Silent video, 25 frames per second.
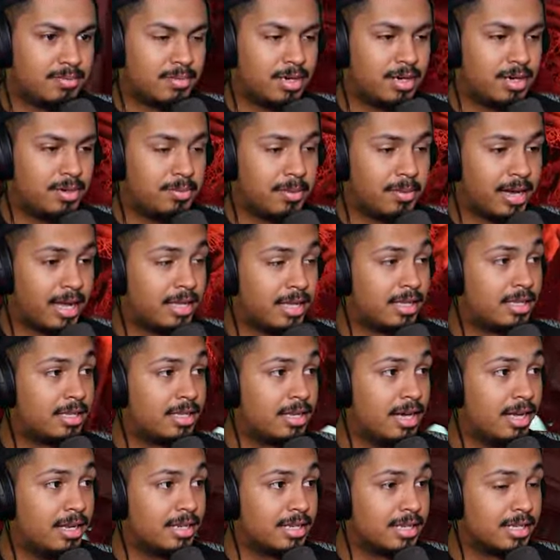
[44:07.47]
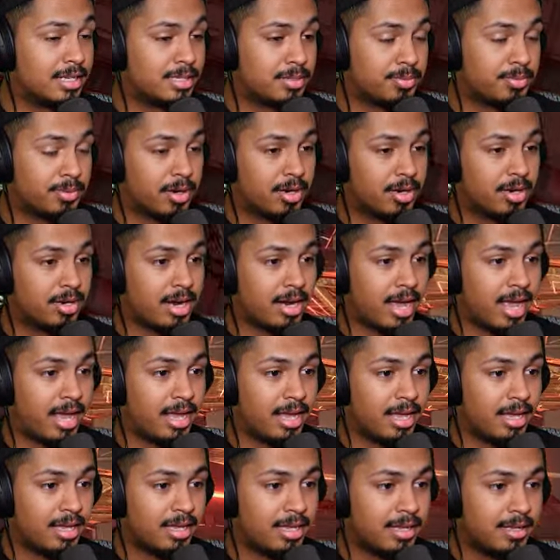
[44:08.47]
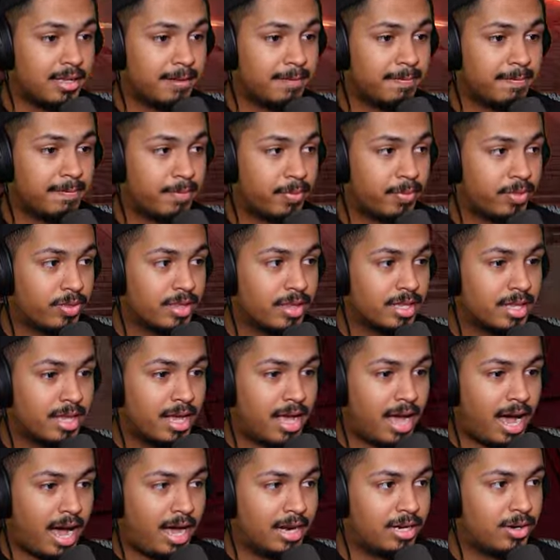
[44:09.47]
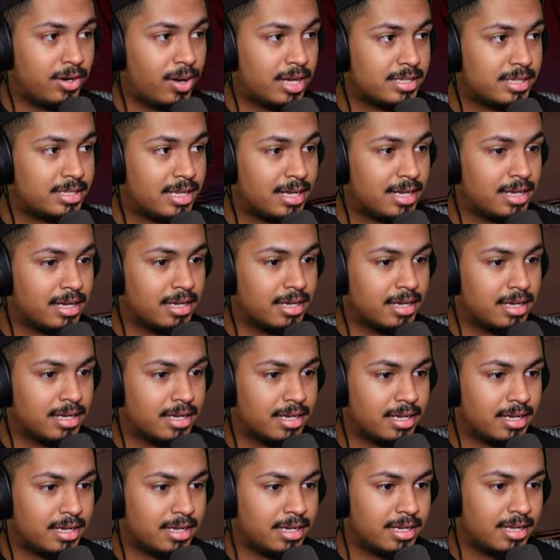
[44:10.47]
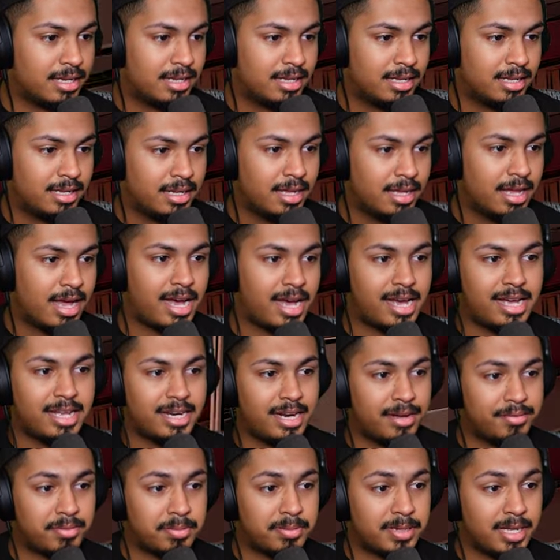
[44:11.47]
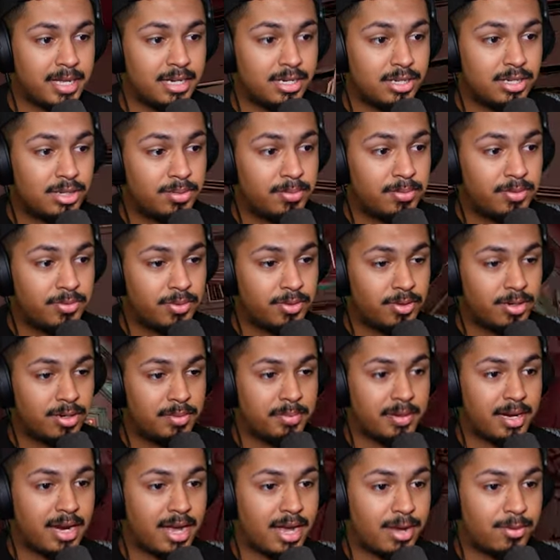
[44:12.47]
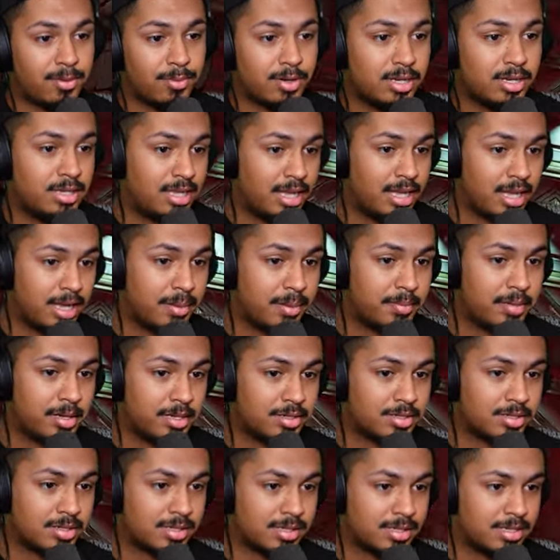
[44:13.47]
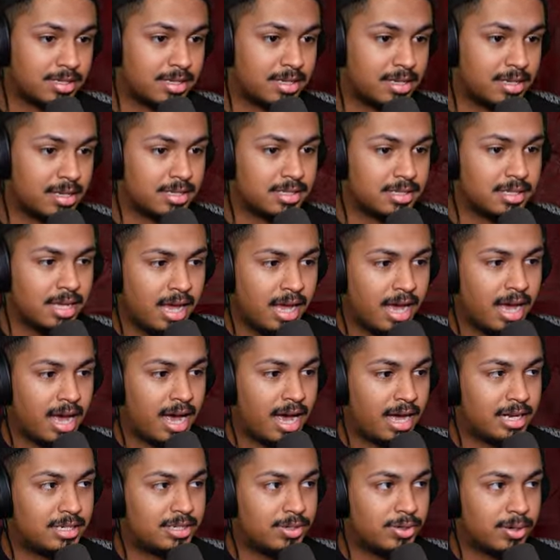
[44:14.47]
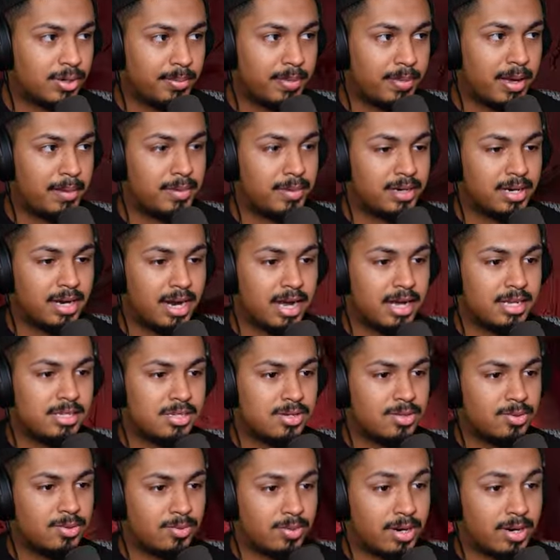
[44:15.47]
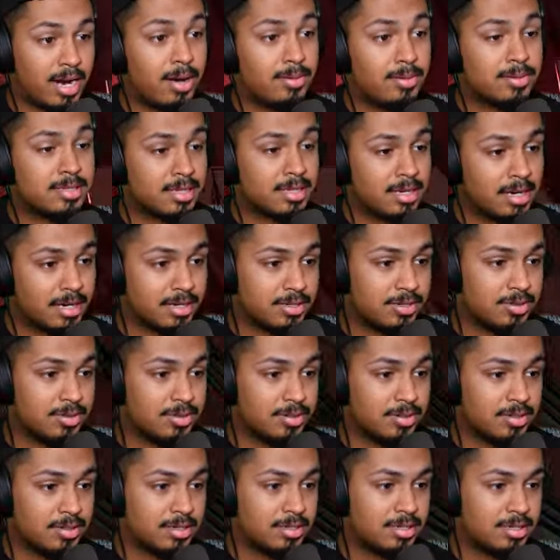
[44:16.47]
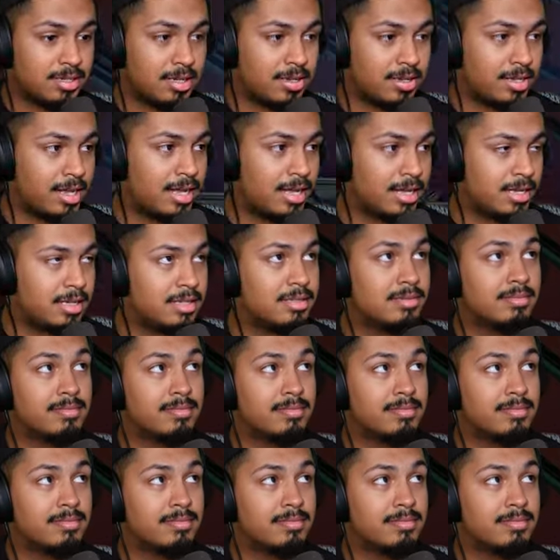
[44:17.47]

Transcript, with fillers: Oh my goodness, bro. Hey. I know I said uh, I ain't never played Doom before, but I really am interested because I do remember in high school, when I was in high school, so like